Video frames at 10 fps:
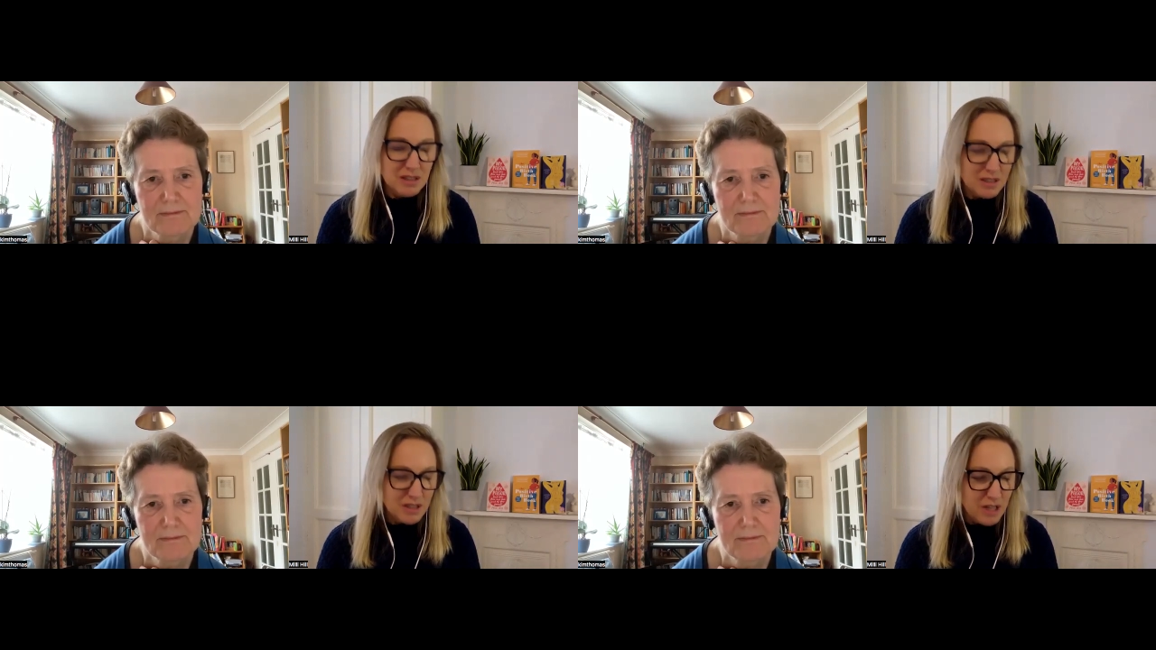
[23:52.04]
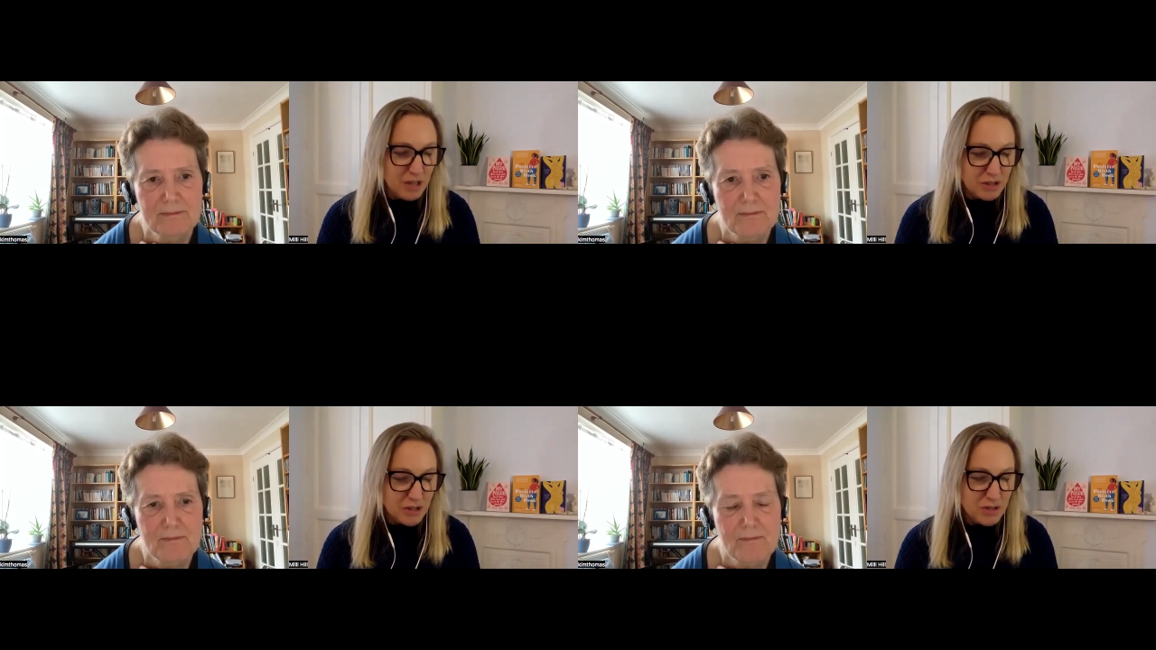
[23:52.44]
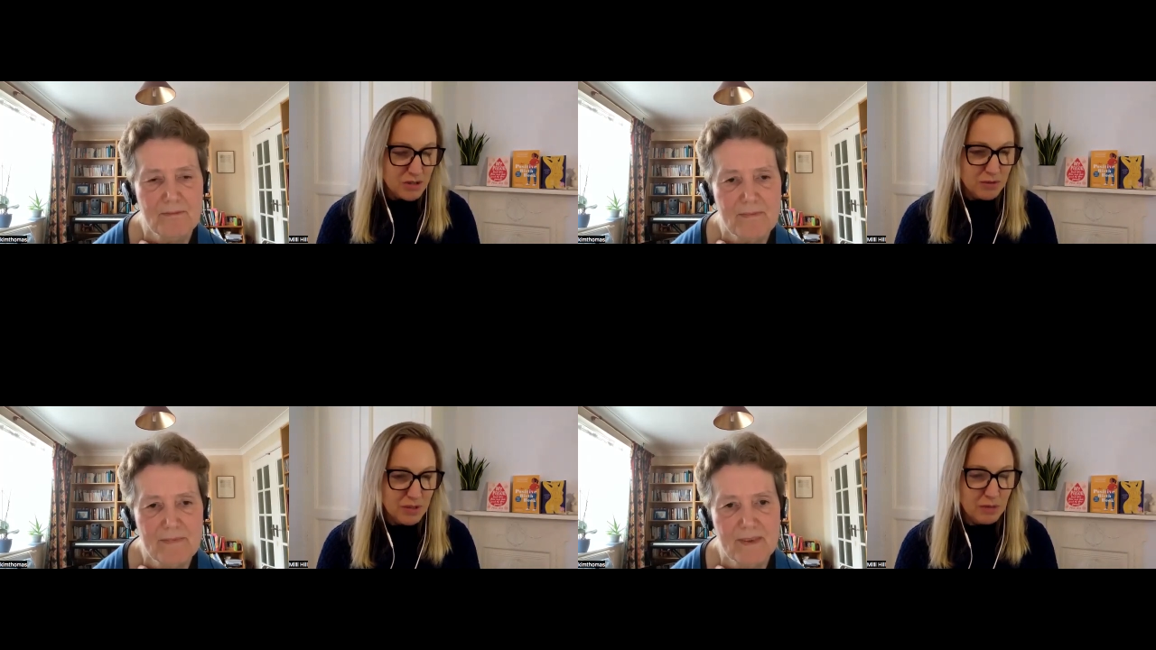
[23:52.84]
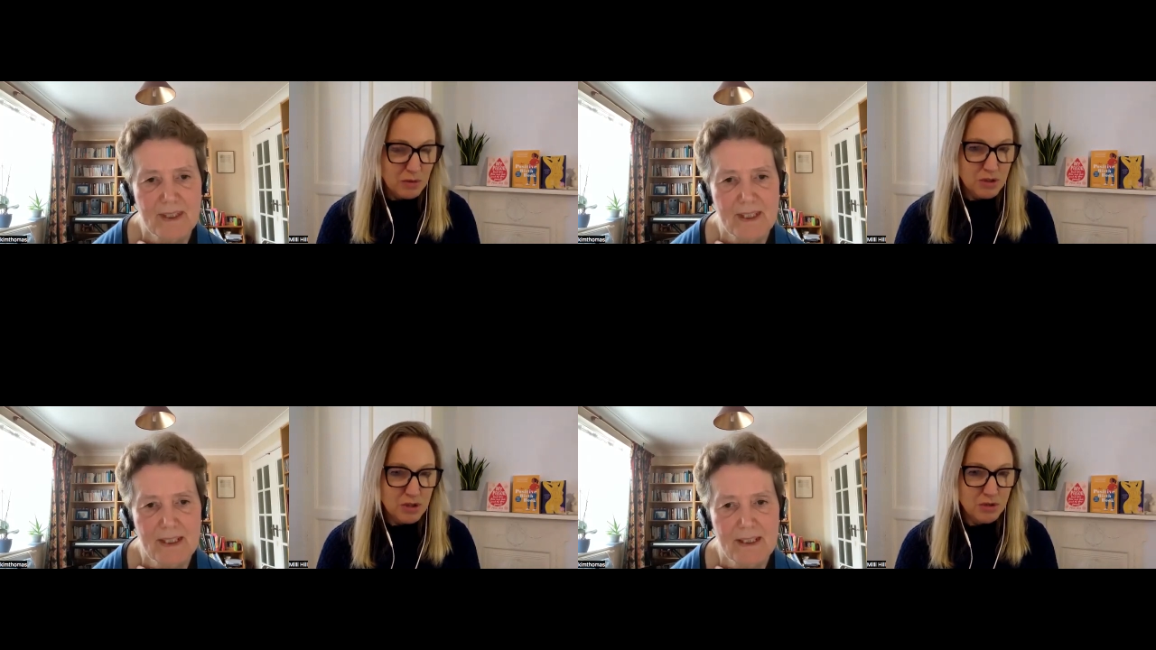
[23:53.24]
Speaker 1: I don't know, I just sort of
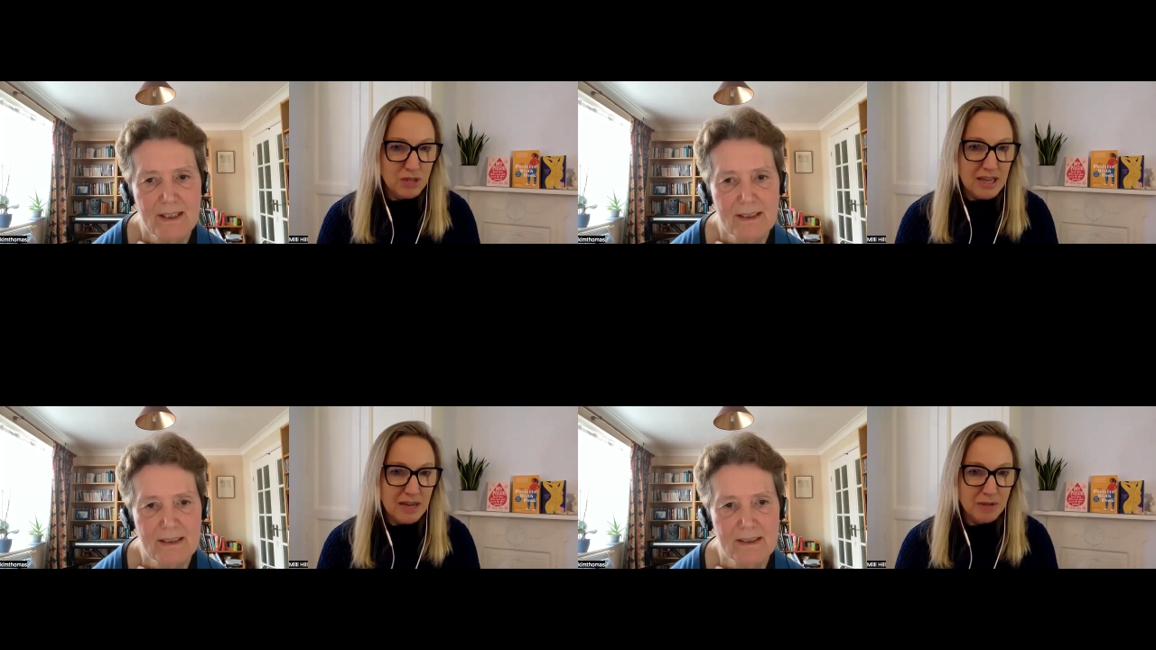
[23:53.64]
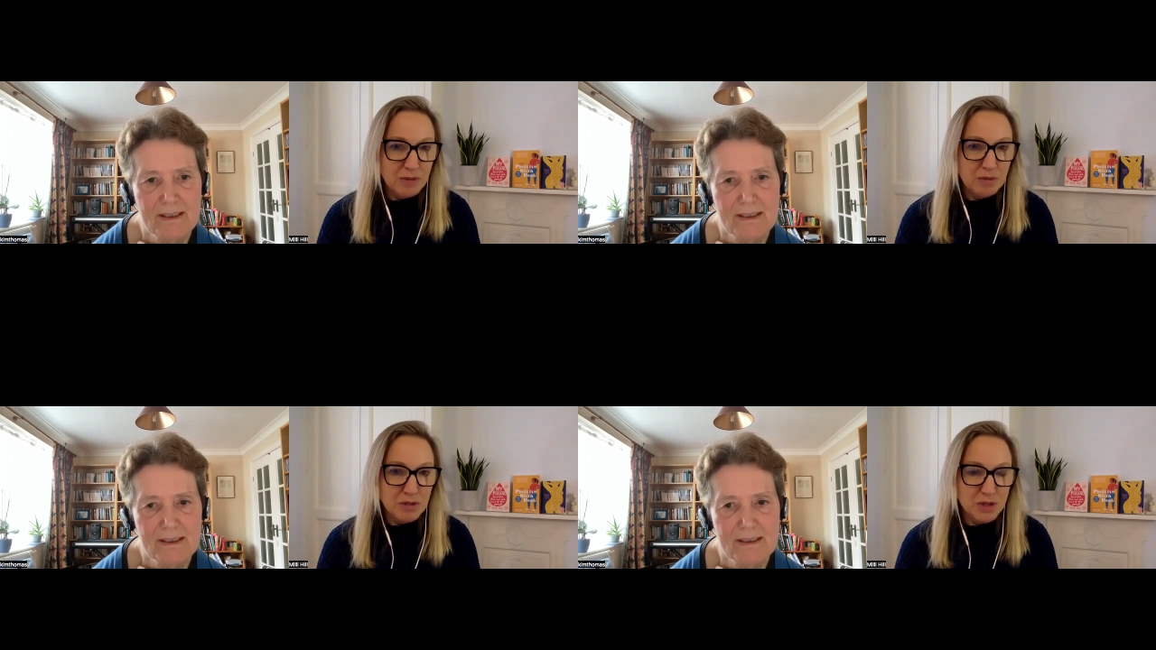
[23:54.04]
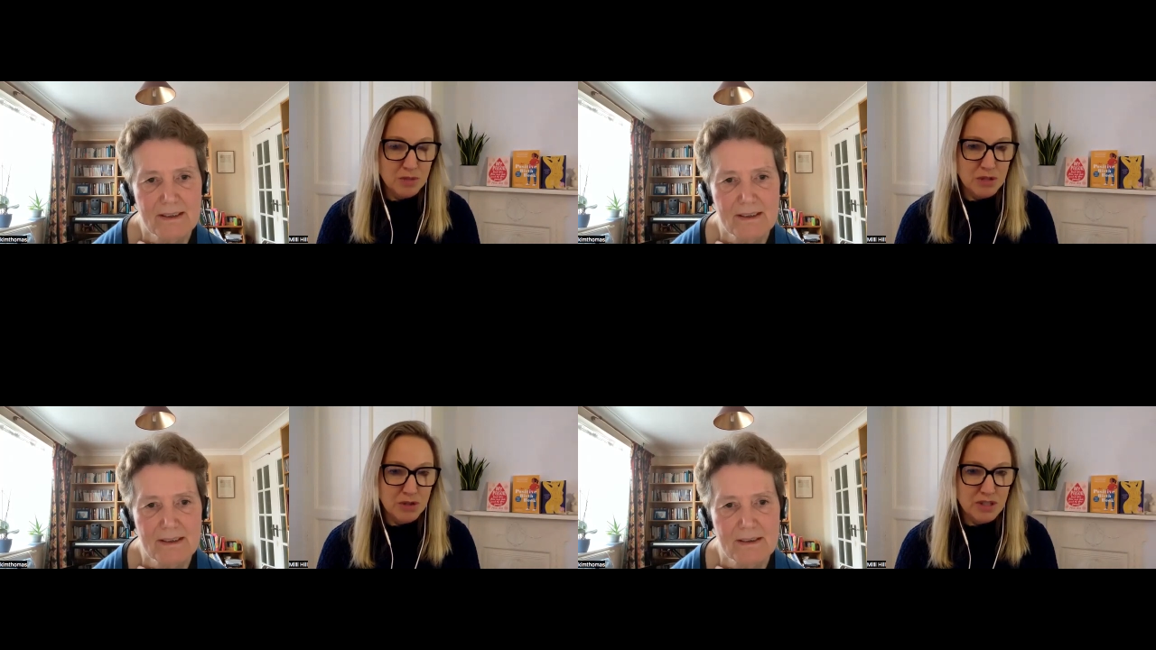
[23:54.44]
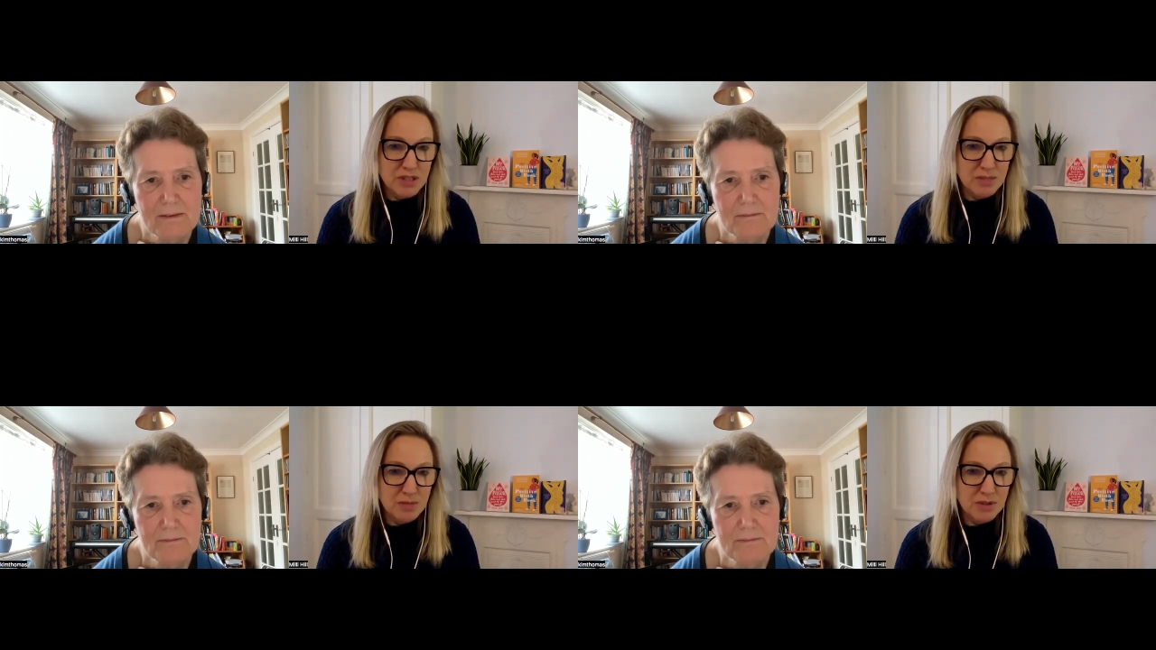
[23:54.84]
think, well, surely every woman should be
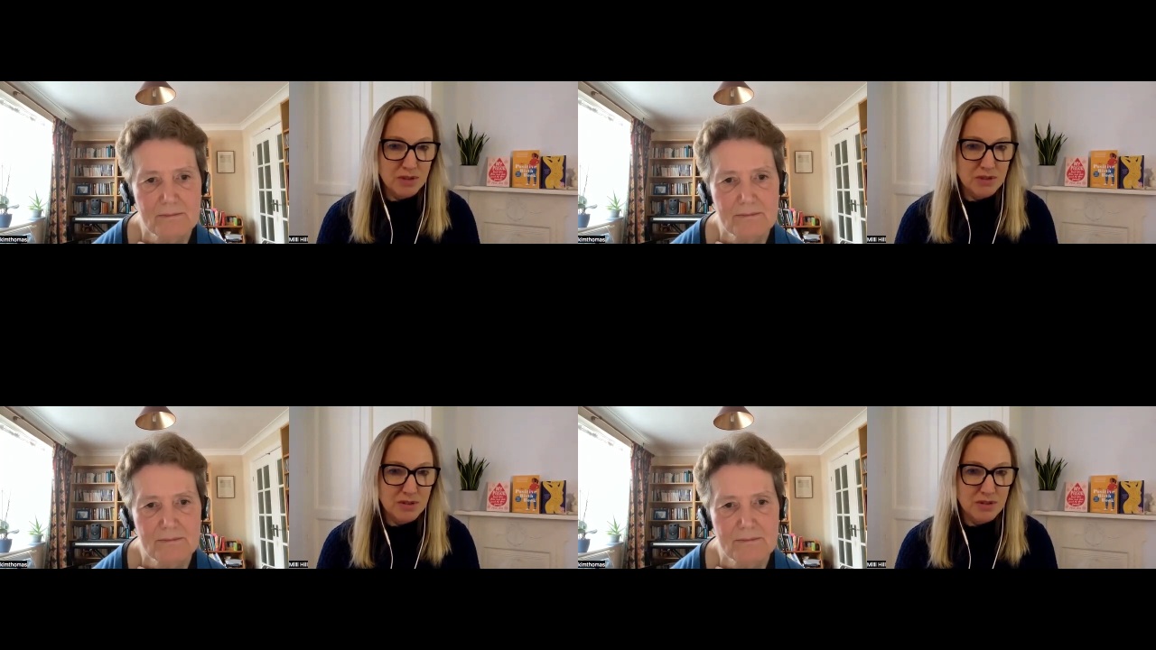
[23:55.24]
treated with,